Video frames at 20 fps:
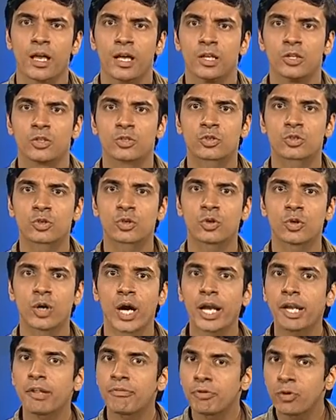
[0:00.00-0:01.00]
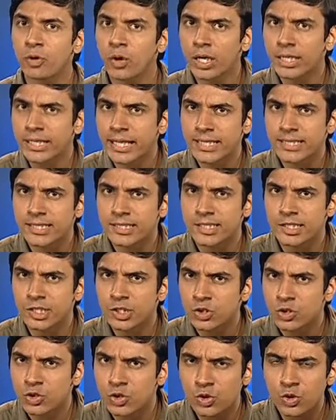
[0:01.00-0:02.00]
So, and if you attach
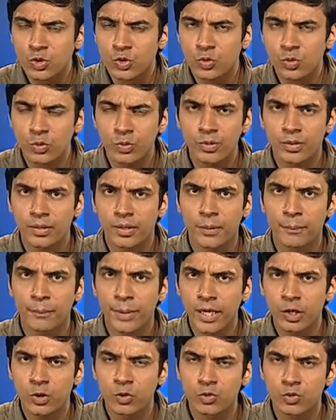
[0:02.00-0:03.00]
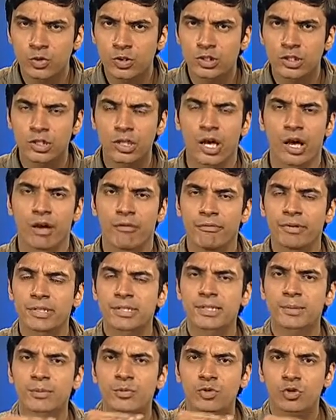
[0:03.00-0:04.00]
these two balloons with
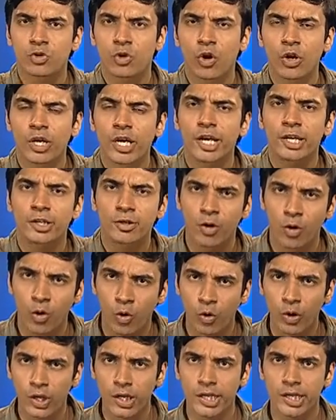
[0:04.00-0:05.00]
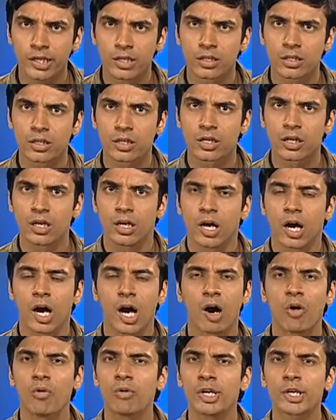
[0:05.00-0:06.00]
some straw that you are holding,
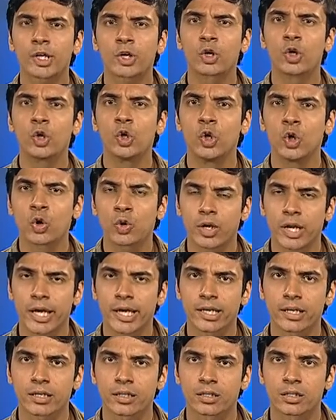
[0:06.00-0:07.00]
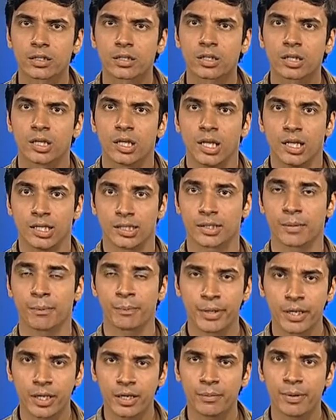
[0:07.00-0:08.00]
how it look like? The
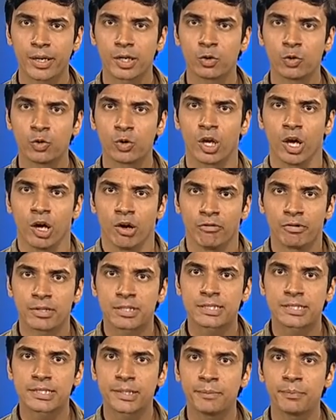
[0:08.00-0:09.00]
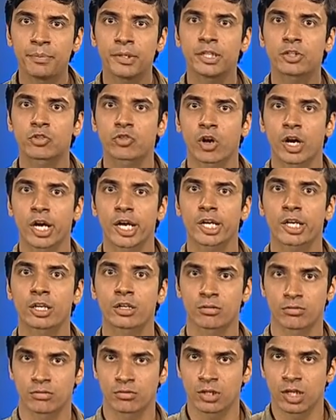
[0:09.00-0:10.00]
bigger balloon will simply try
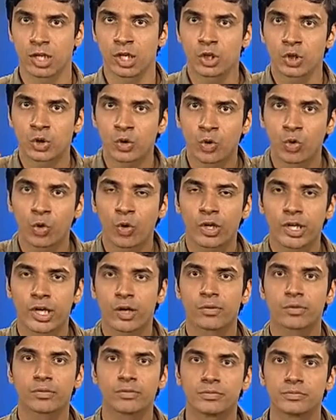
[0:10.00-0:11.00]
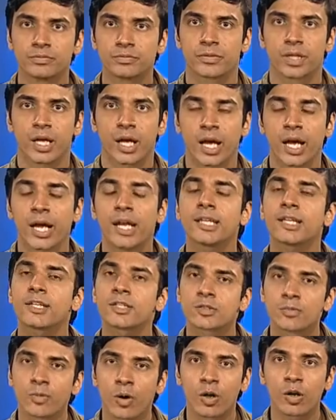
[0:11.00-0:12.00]
to go down and the
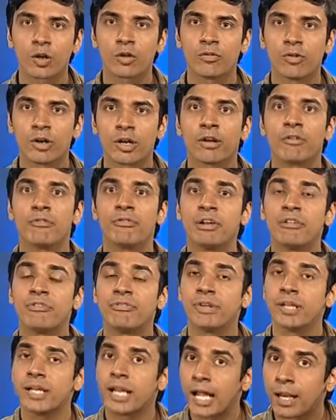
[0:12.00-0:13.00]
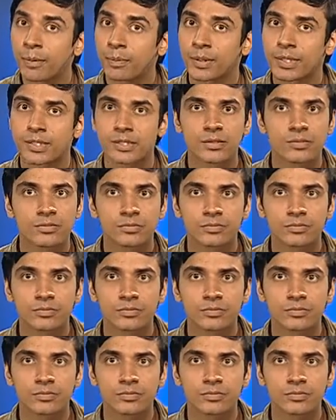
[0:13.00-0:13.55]
smaller one will feel helpless.